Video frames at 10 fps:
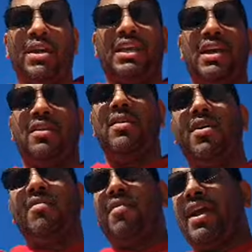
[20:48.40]
again,
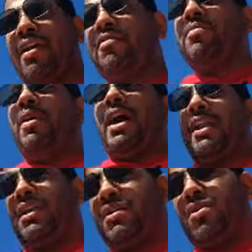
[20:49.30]
for
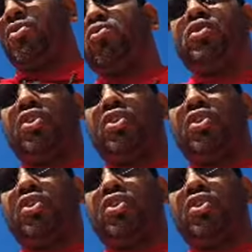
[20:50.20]
everybody who's